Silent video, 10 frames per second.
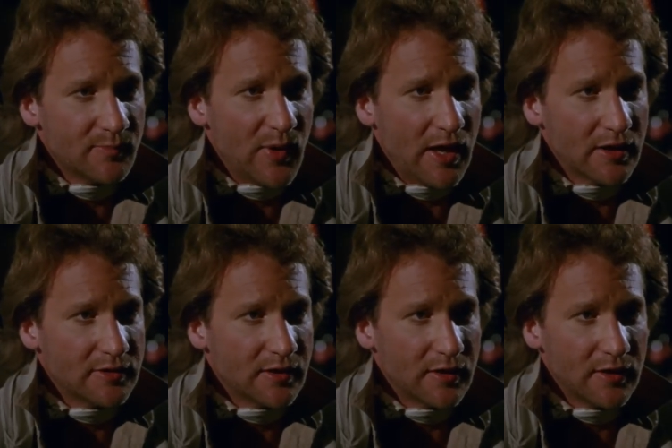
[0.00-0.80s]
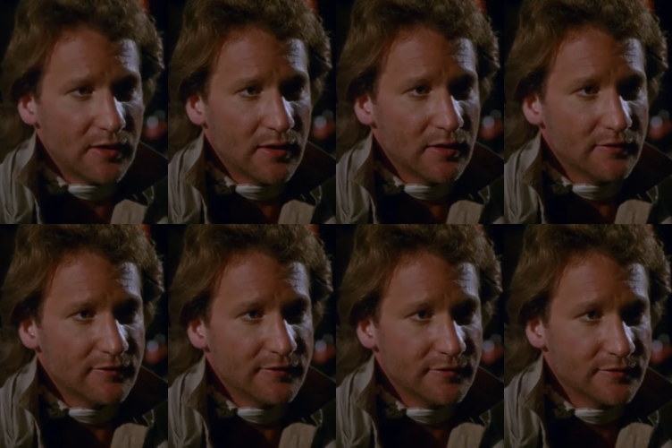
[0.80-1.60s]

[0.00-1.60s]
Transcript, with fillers: and passionately in love.